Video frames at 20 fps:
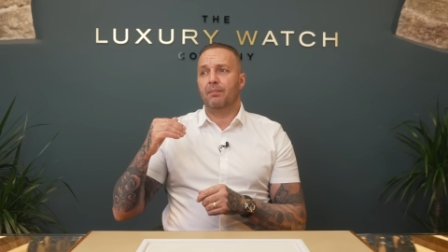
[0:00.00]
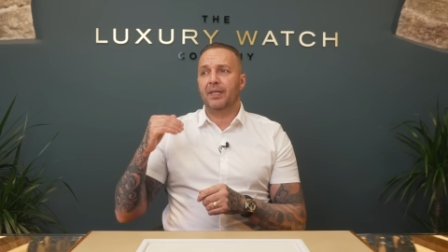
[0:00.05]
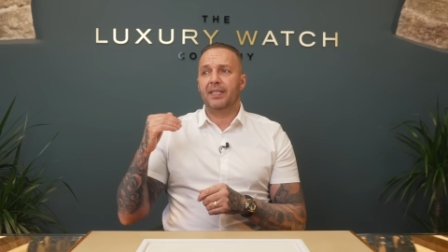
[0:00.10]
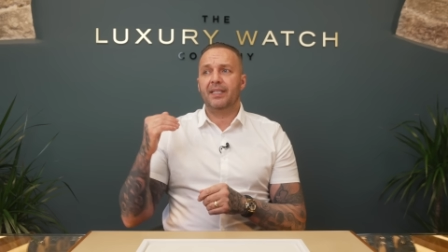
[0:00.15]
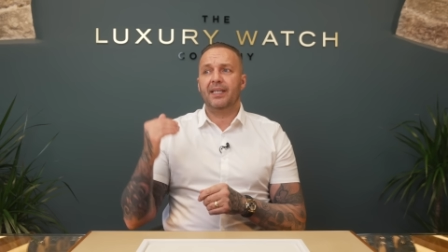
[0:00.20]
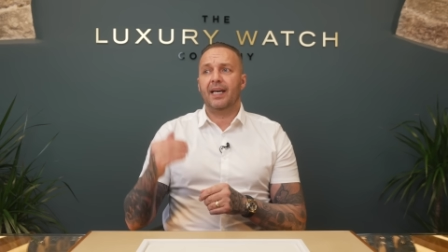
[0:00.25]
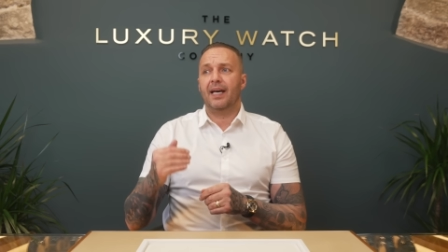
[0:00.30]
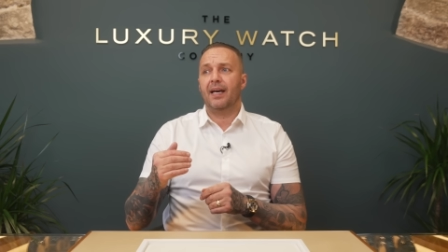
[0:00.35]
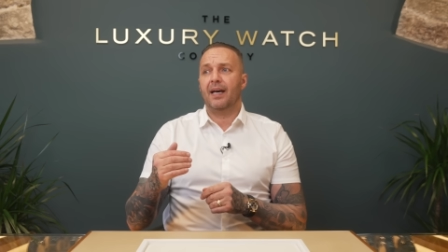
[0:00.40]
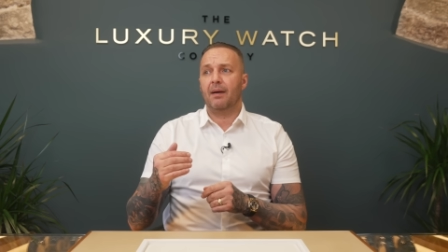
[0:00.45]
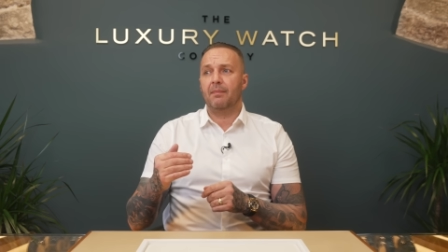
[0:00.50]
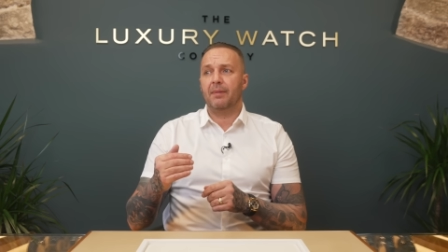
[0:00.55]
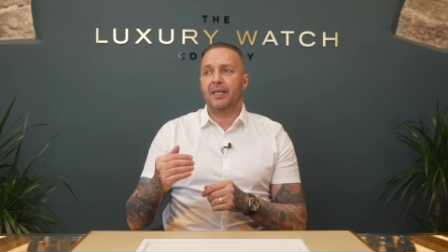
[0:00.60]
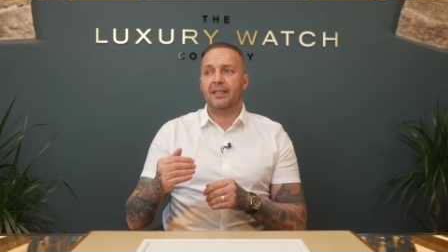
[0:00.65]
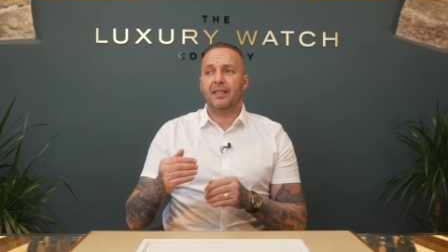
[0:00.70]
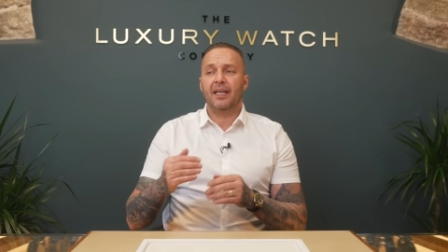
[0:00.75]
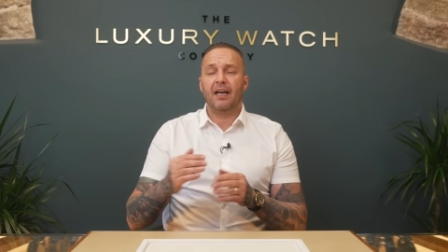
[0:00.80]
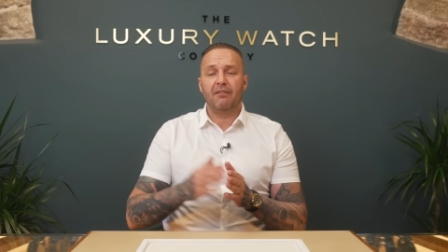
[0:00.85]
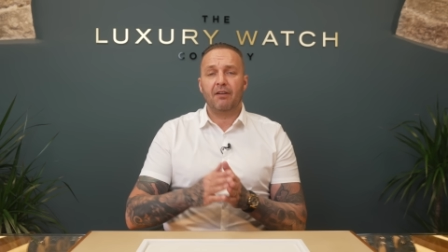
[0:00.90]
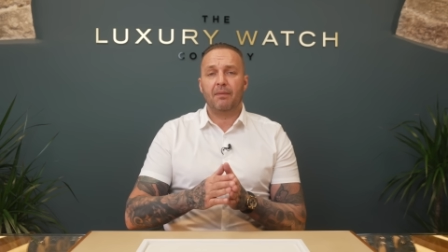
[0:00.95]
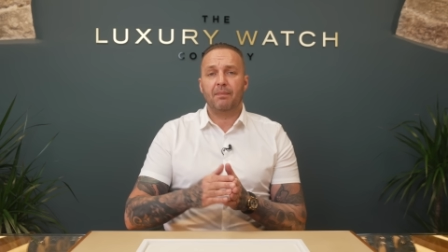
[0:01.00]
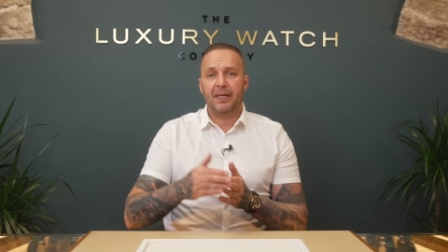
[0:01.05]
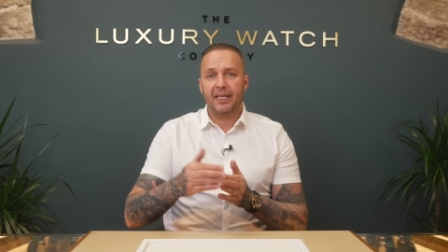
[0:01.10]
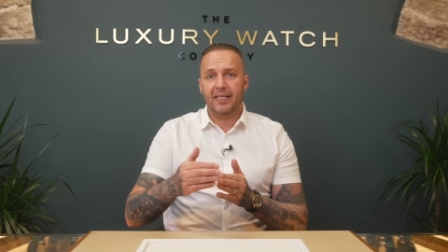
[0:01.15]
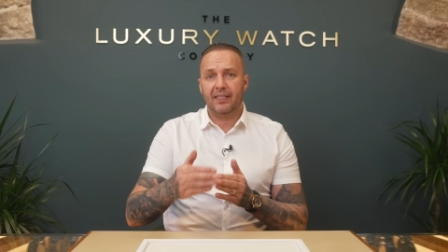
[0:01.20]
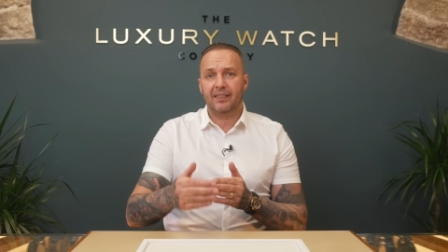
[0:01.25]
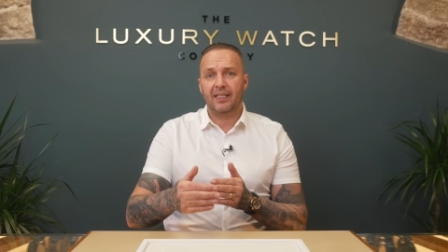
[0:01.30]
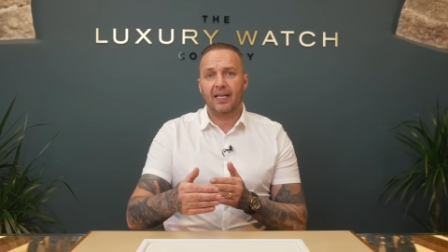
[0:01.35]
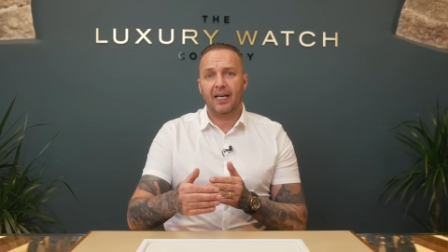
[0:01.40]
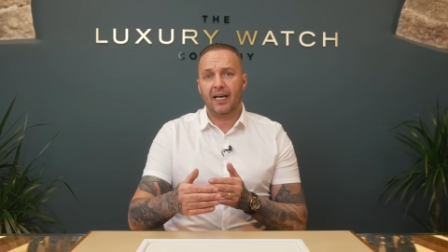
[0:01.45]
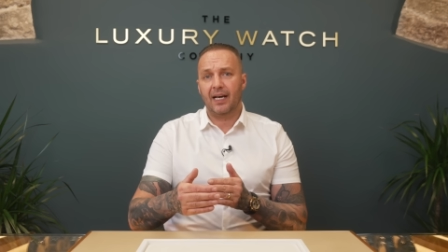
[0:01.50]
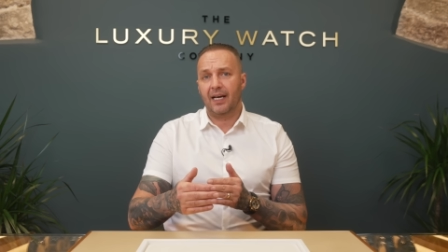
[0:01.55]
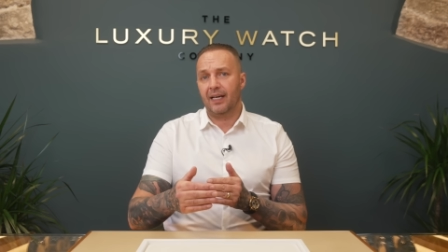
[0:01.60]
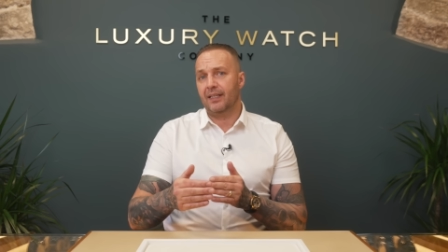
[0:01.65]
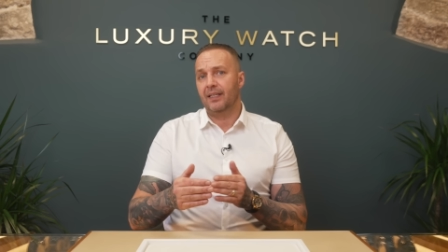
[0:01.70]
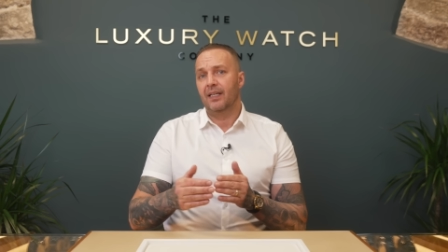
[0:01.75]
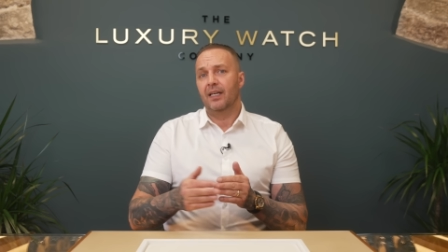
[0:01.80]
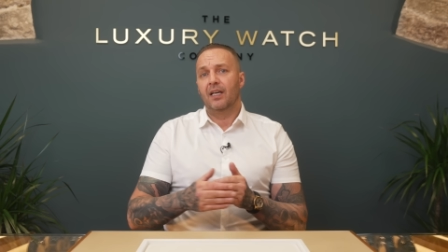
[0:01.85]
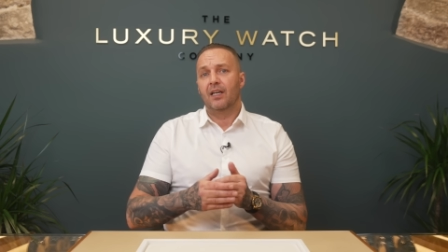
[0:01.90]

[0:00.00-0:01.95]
But yeah, I mean, the RRP is high.